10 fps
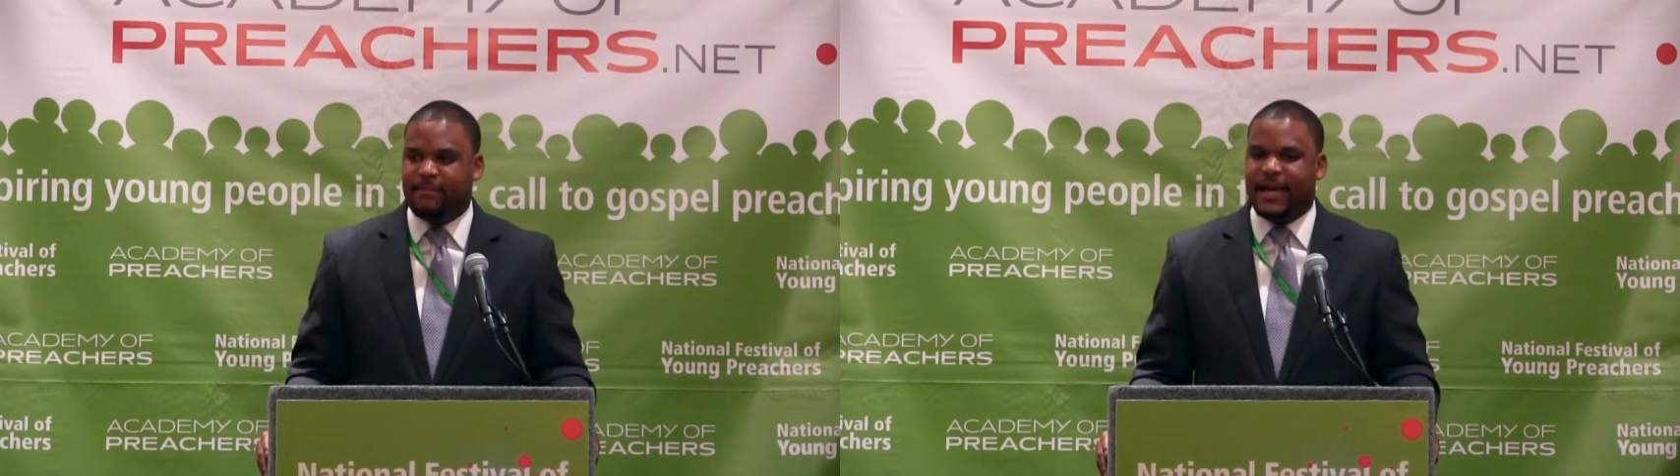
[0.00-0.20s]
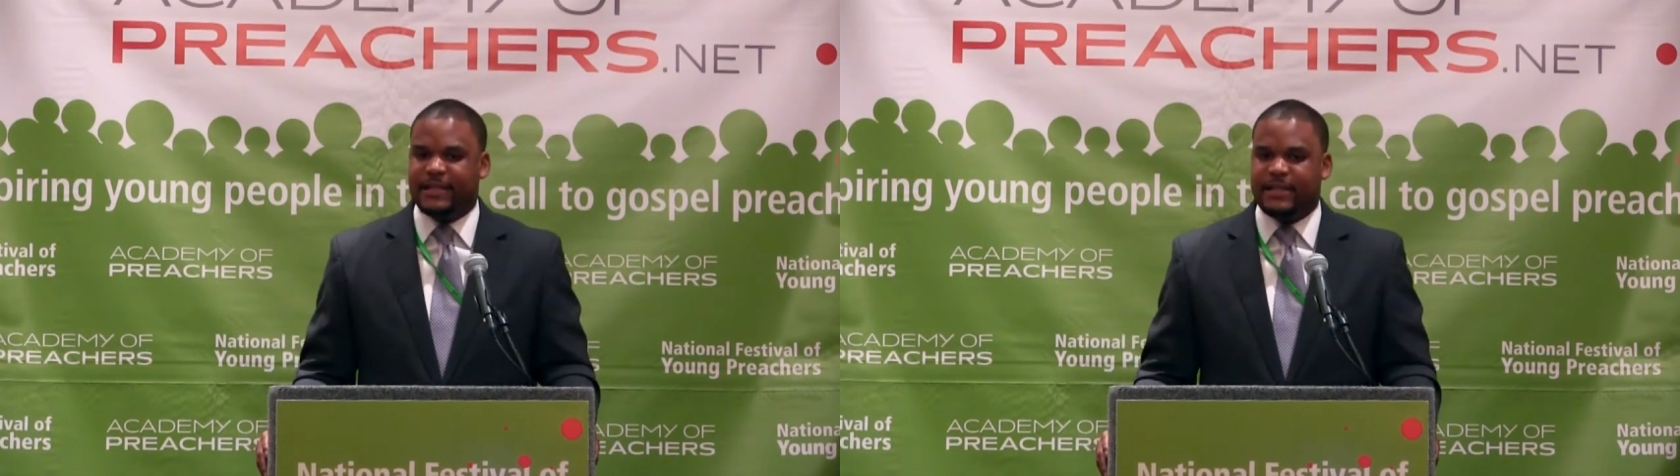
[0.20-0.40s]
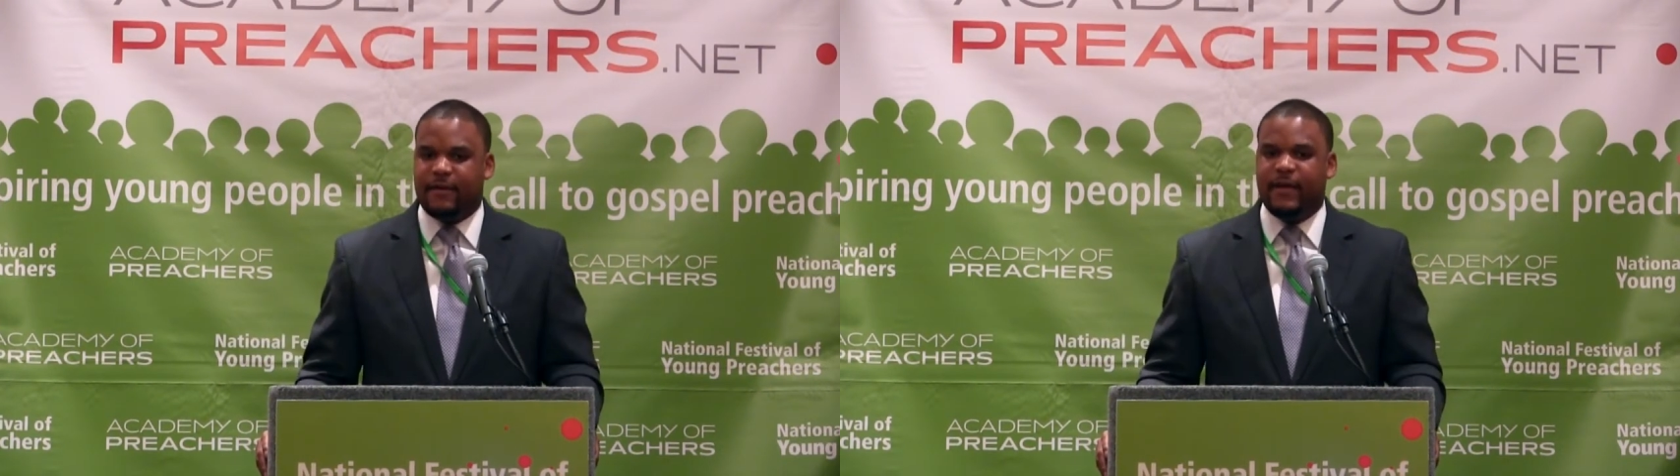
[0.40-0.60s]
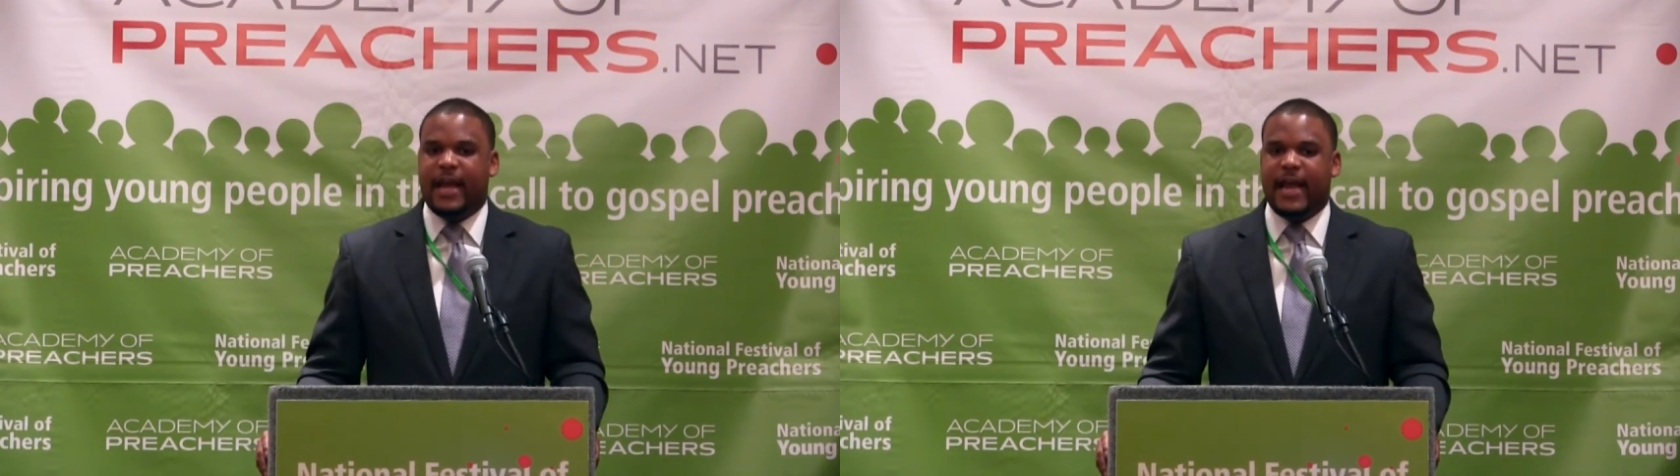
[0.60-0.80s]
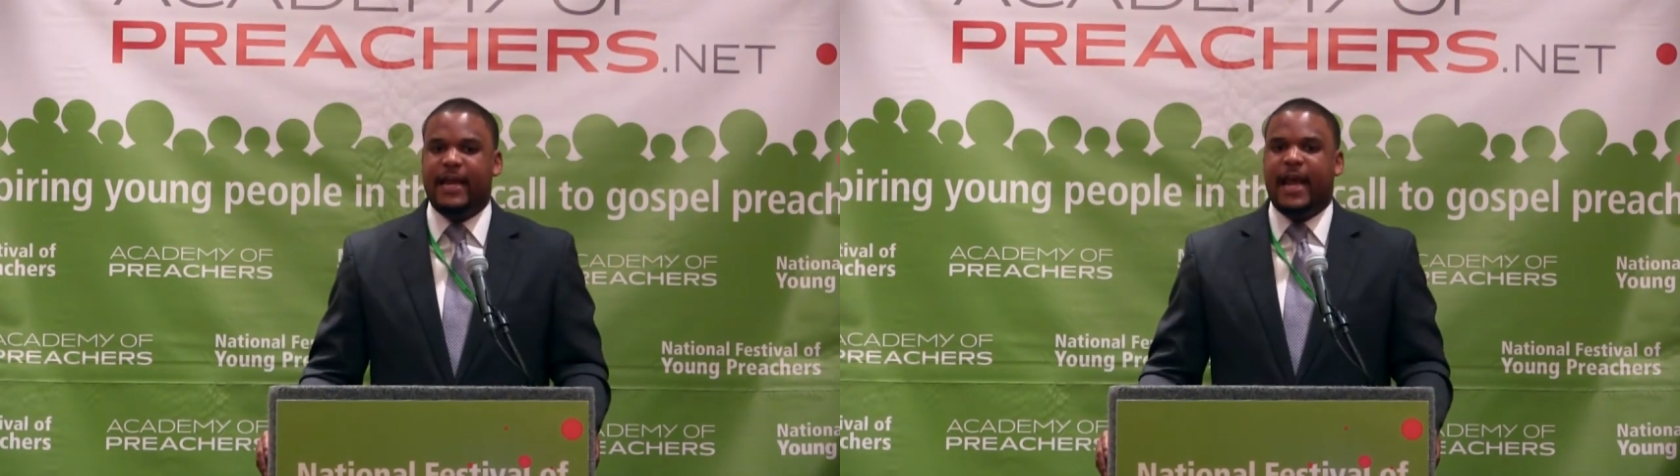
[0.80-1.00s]
myself
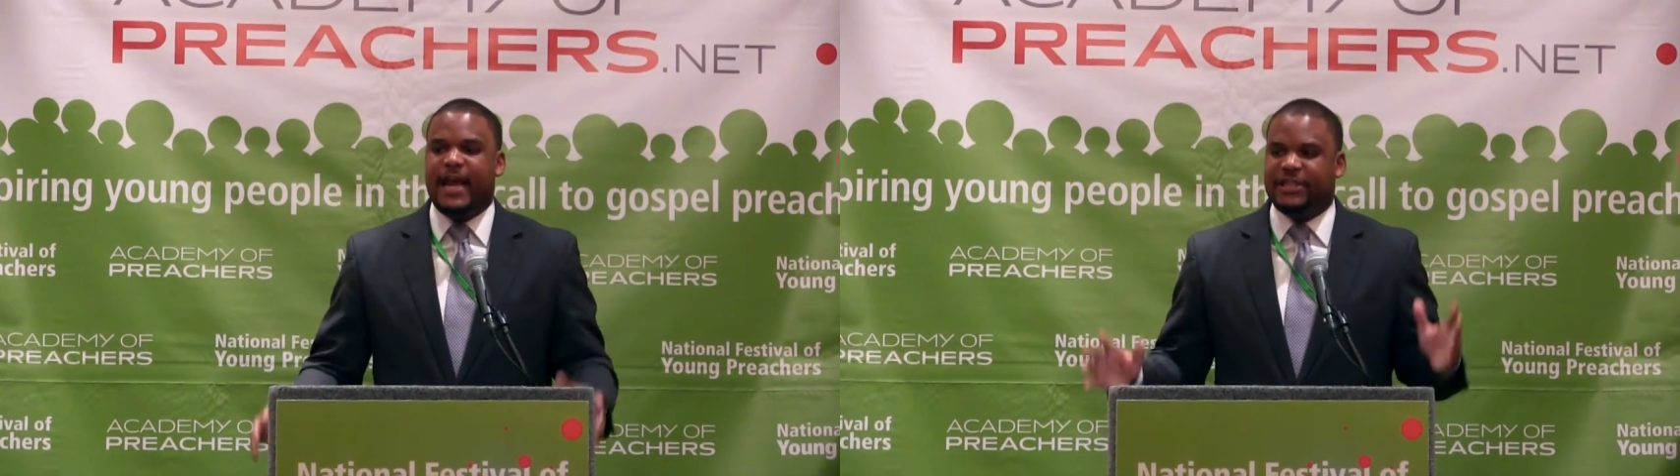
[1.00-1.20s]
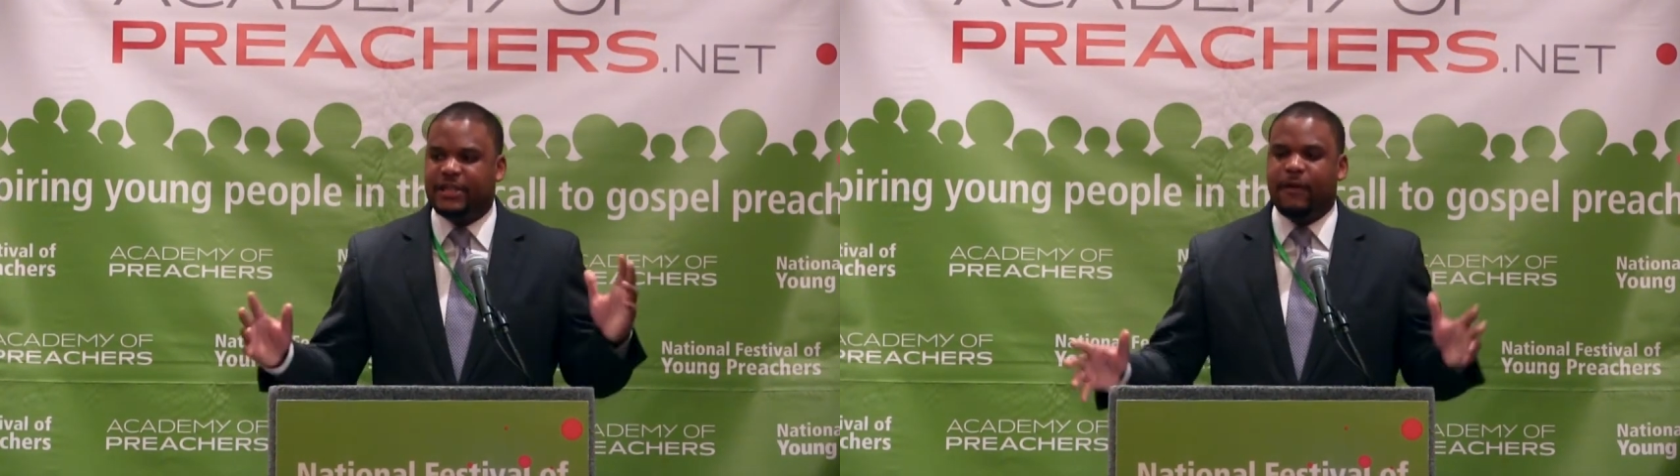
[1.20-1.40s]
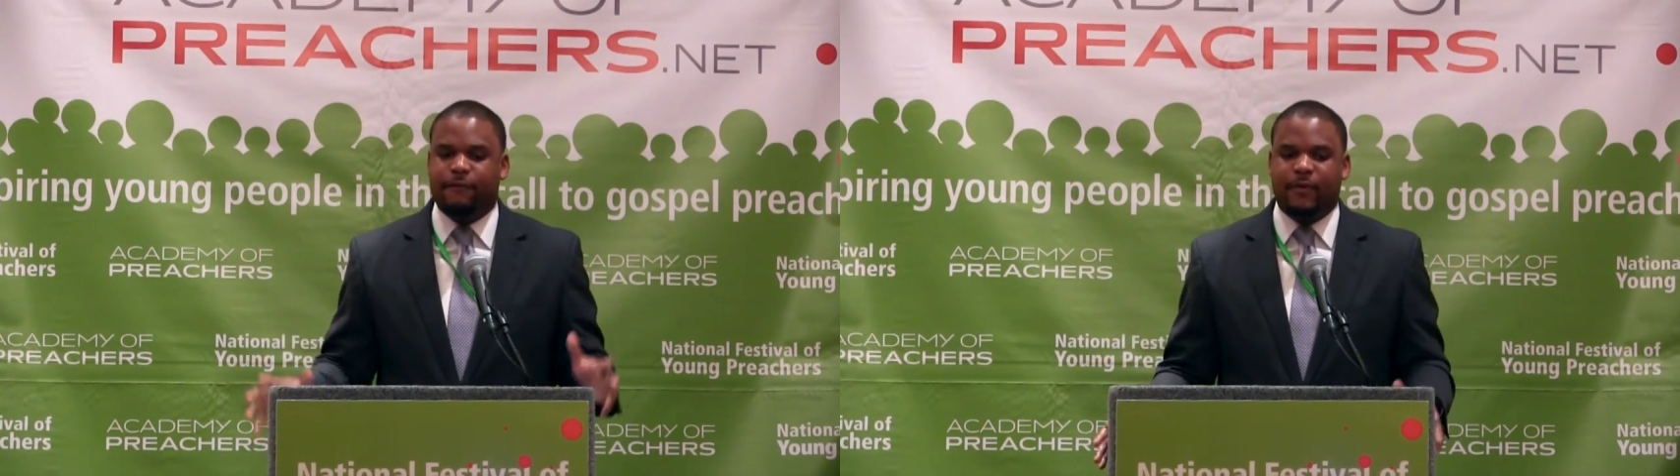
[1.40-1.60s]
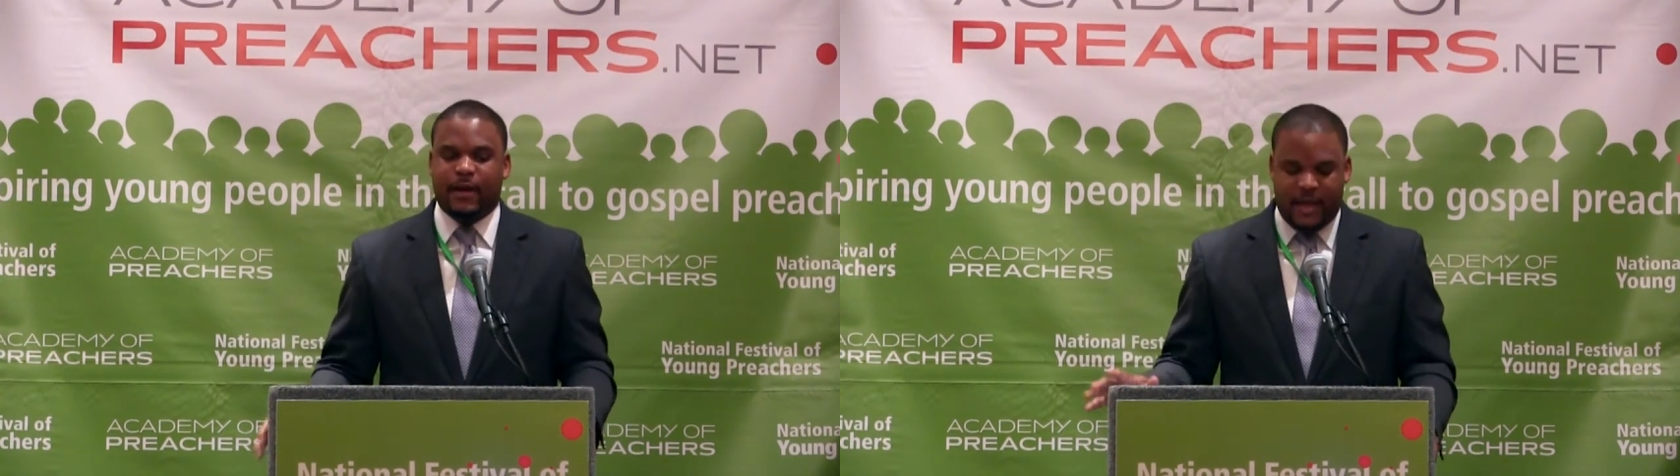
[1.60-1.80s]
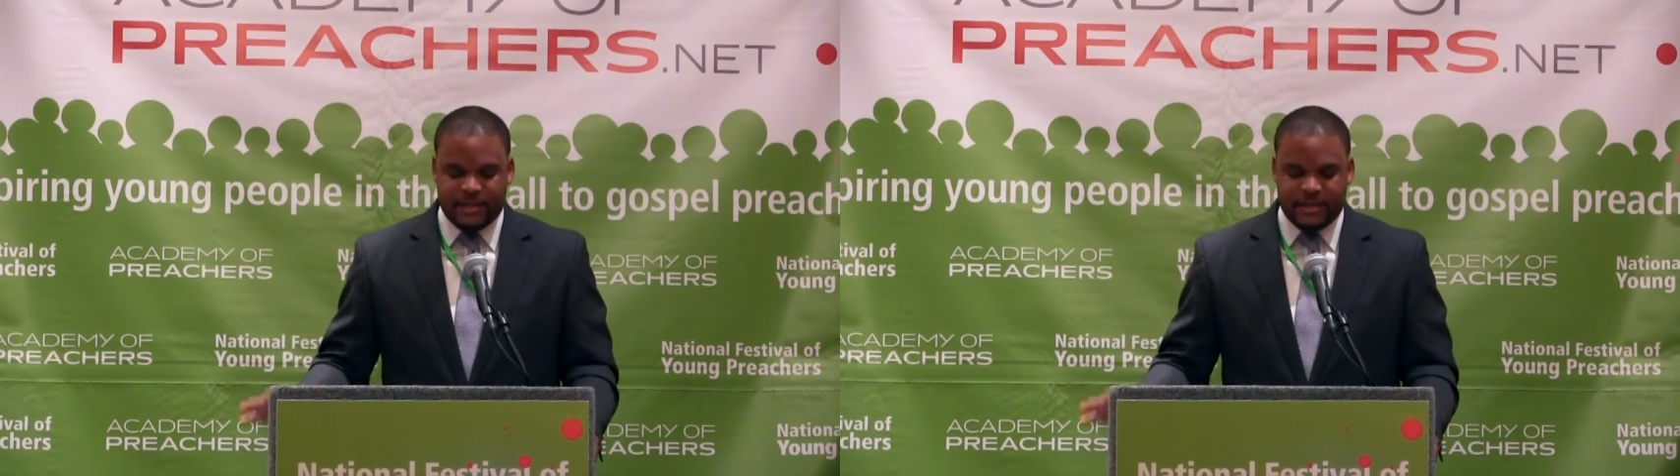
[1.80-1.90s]
and suffering?